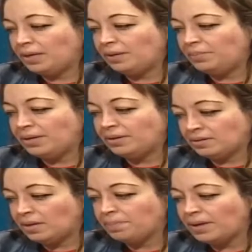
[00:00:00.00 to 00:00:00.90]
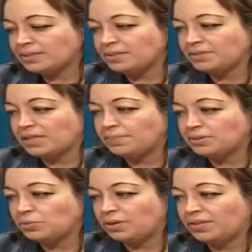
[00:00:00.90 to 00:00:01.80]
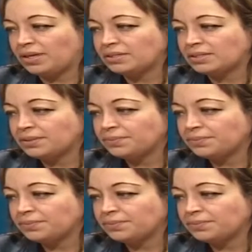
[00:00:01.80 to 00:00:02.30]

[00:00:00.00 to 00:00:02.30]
made some positive steps toward this.